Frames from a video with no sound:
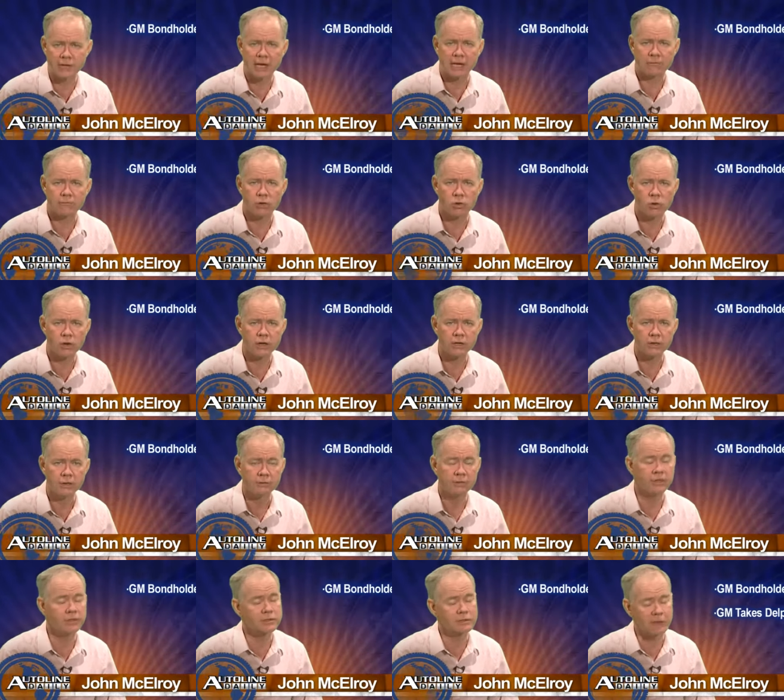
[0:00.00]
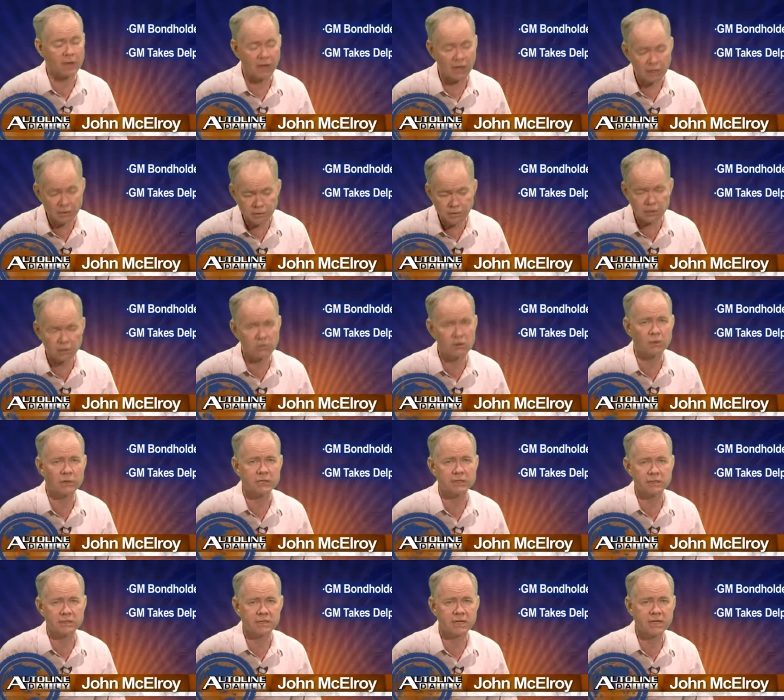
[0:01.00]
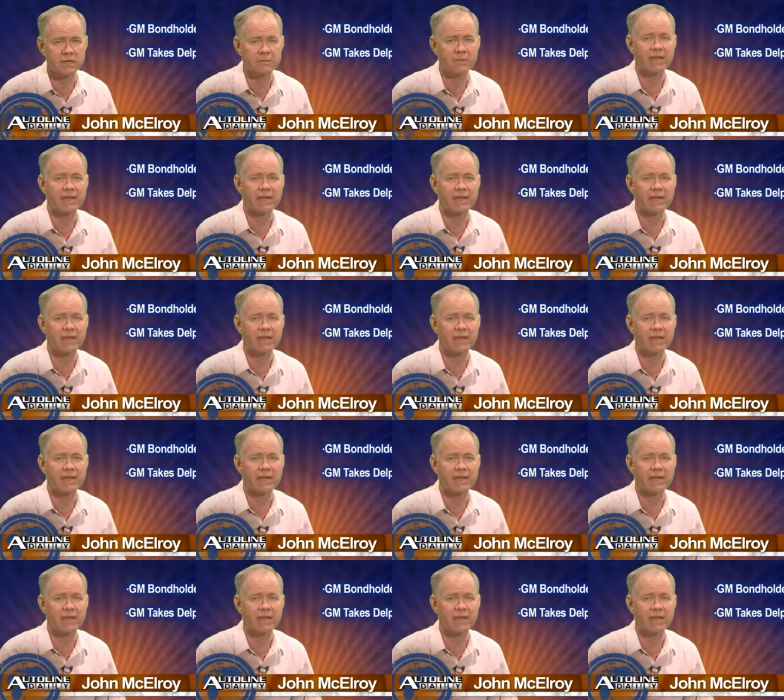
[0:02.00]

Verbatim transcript: on board. It's also going to take